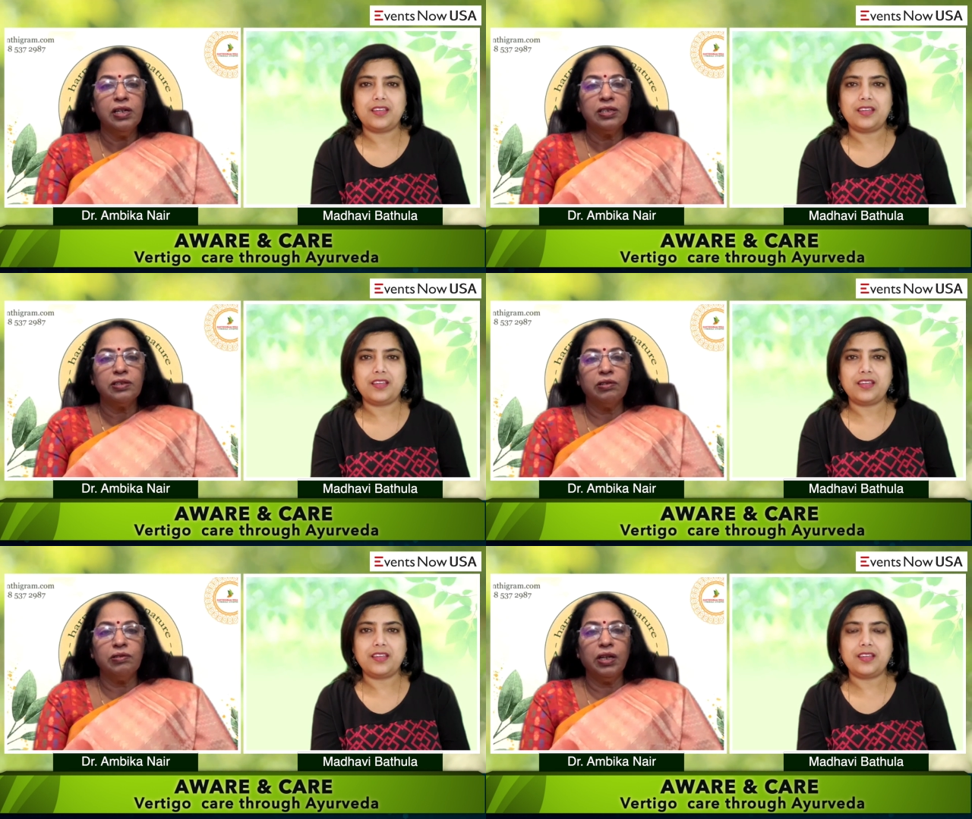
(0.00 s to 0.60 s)
Speaker 1: so
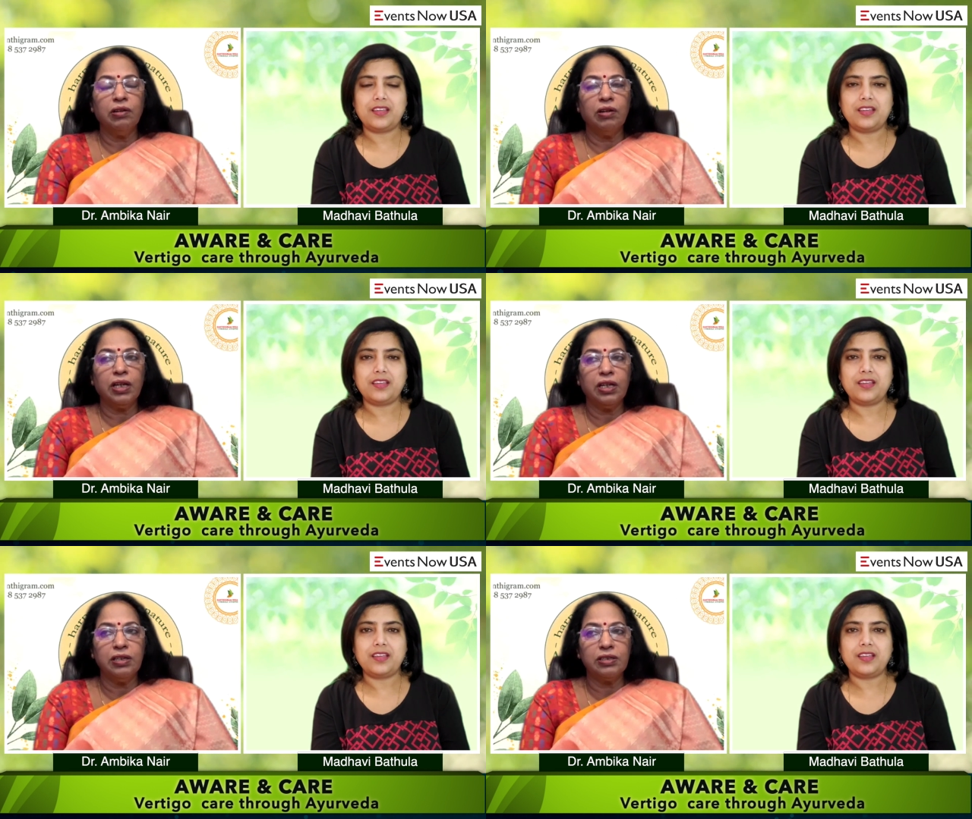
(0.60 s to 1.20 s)
you know like
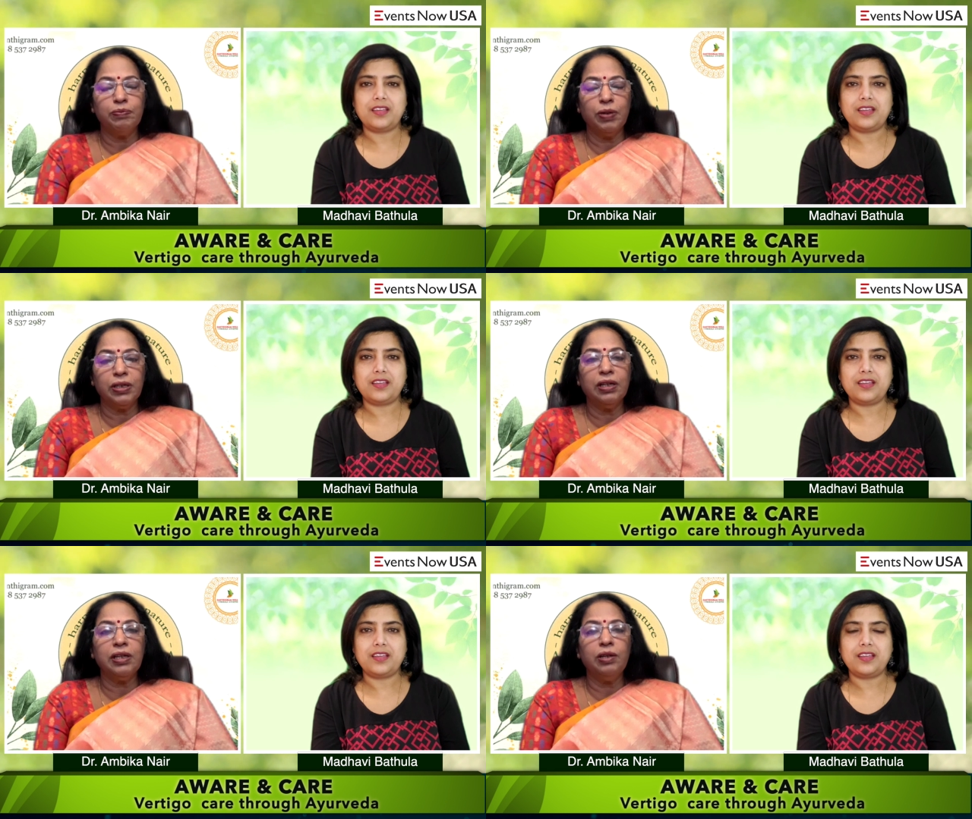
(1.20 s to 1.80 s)
it is
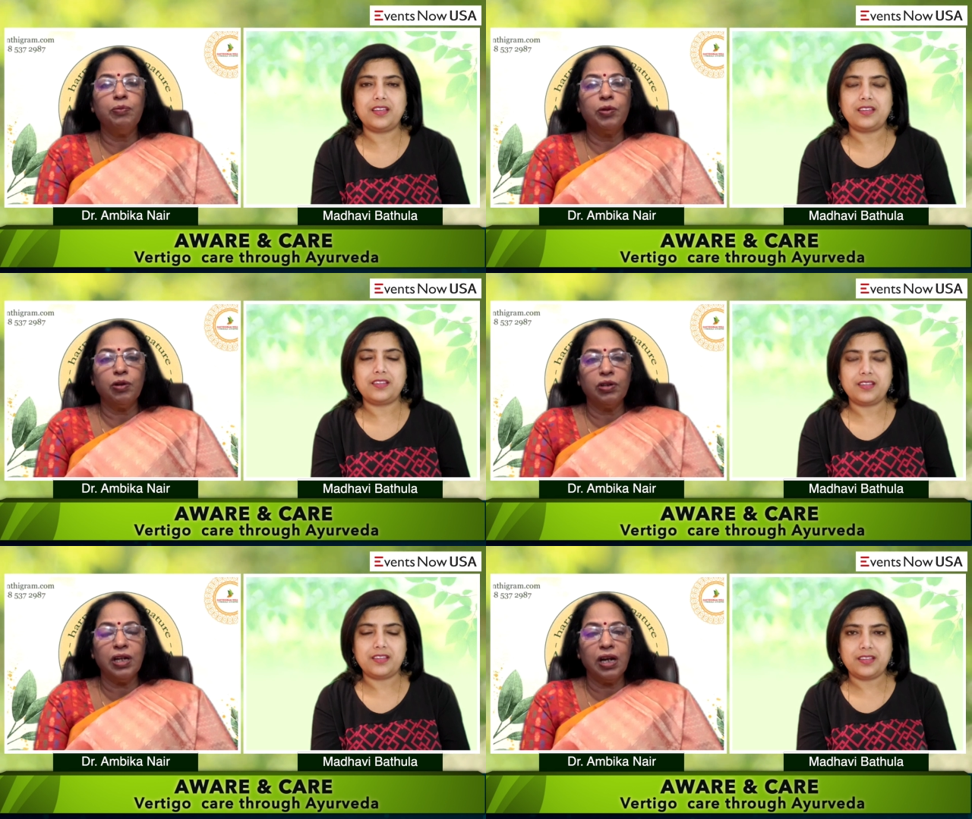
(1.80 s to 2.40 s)
better you put
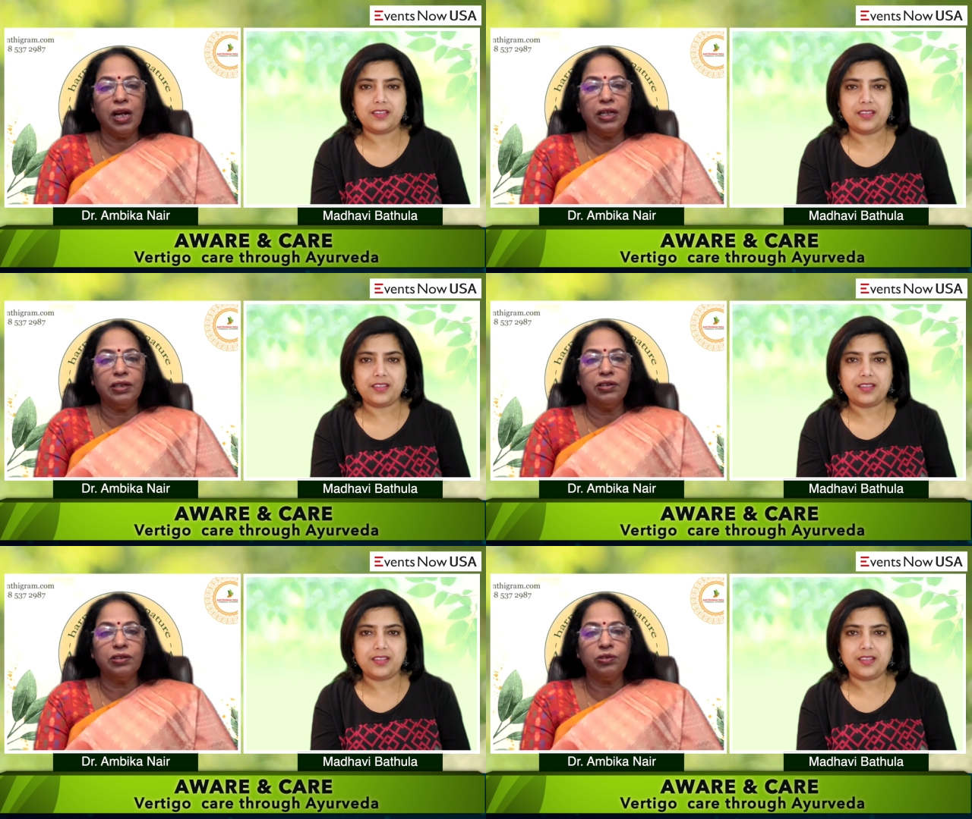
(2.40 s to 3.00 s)
on the light
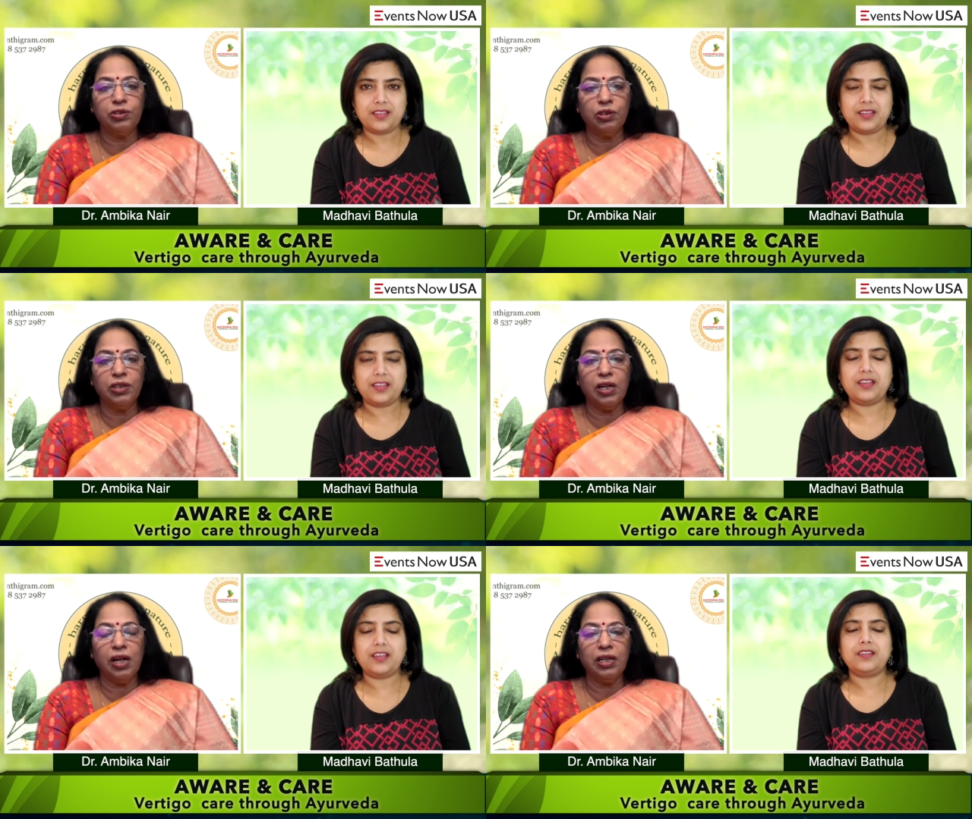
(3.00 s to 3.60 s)
switch on uh-huh.
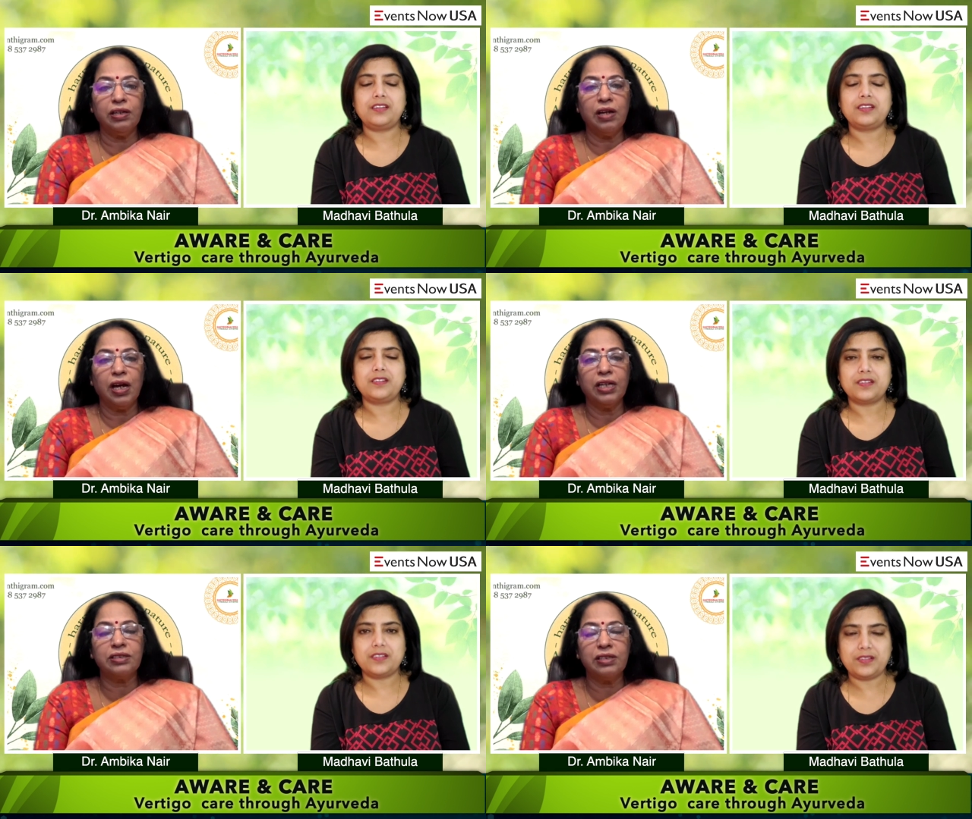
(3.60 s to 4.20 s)
the light
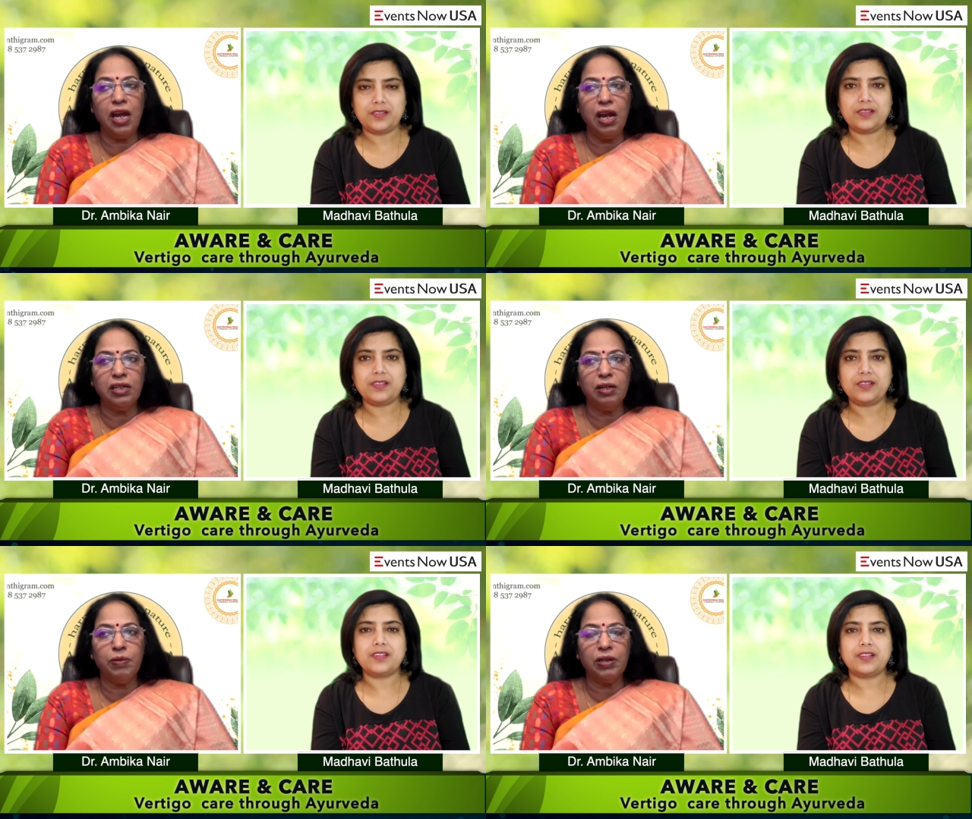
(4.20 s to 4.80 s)
and stay mm-hmm. in
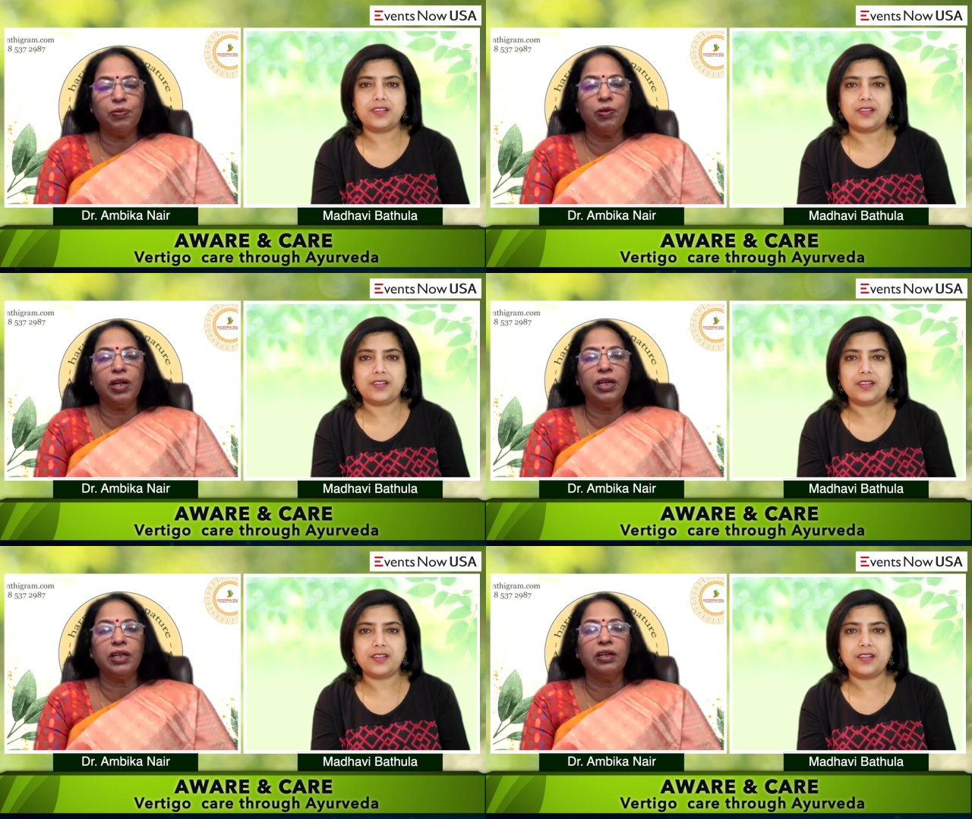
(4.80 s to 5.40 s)
the bed for
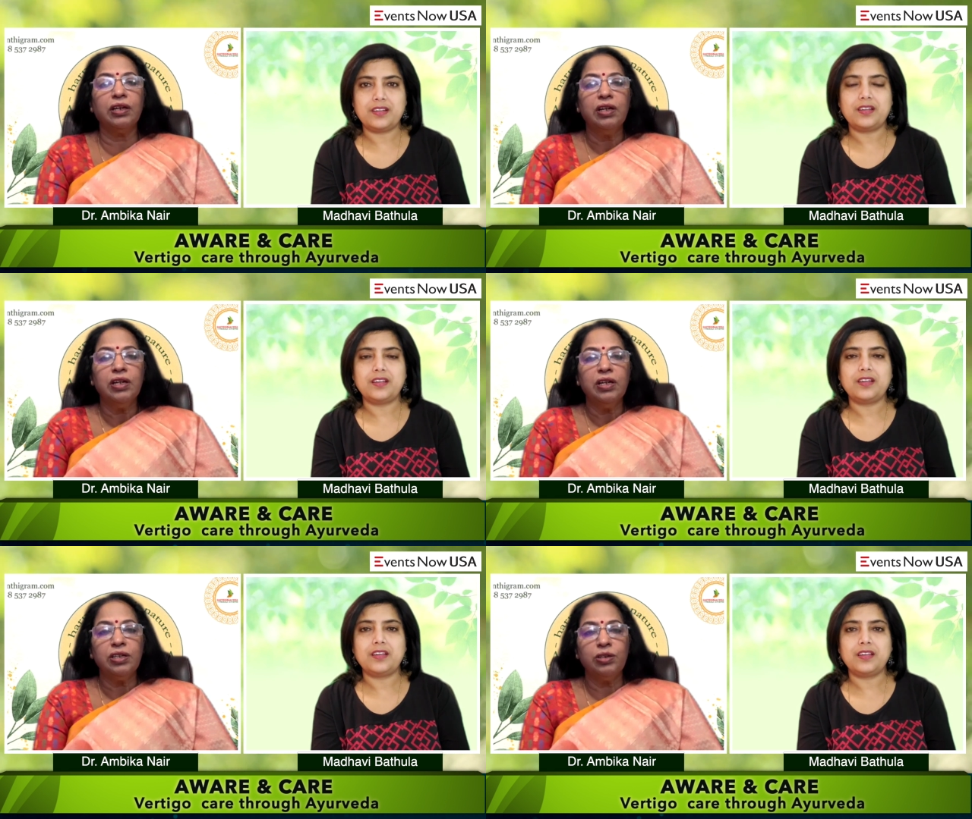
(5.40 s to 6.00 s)
like a, uh,
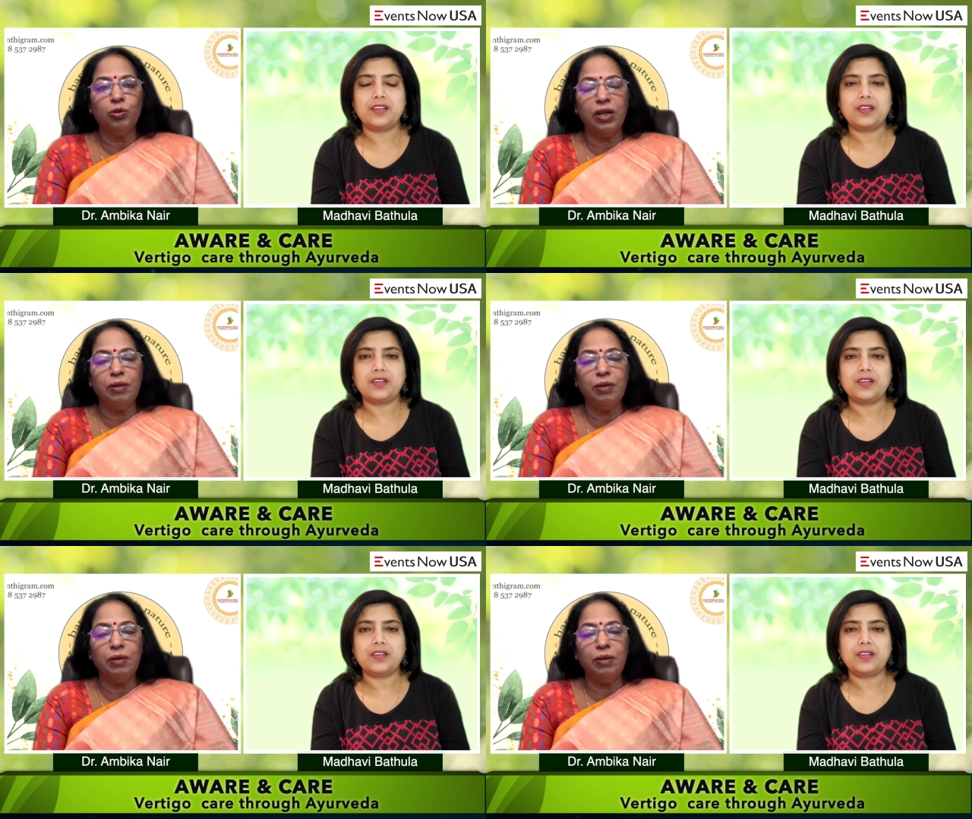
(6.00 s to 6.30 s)
two three